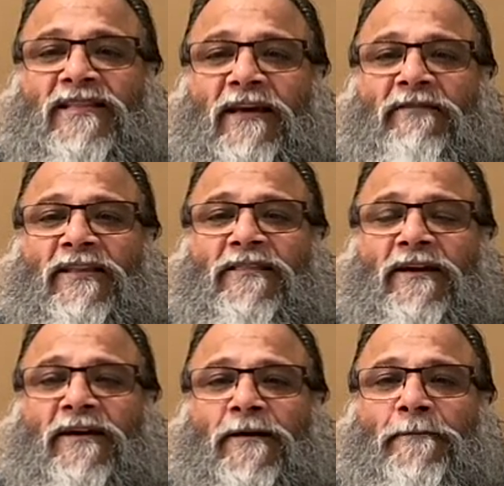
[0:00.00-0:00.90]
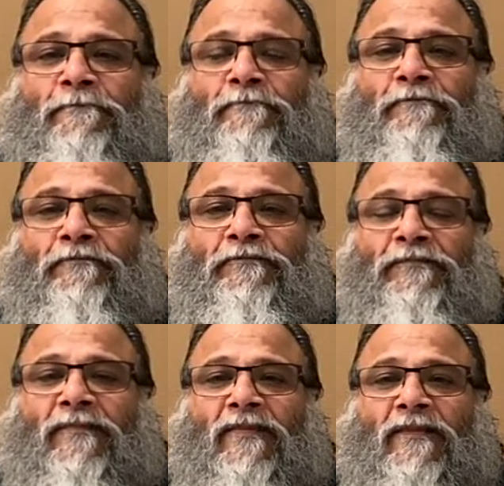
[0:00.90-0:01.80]
Naivedya.
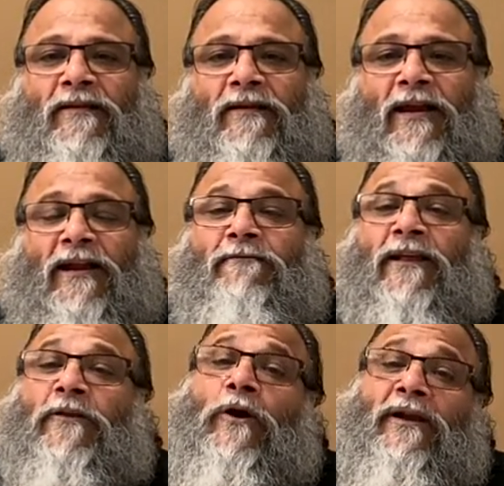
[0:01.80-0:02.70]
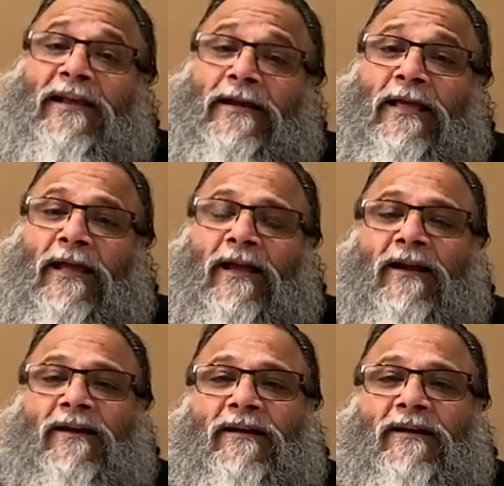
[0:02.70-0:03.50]
And when you are eating,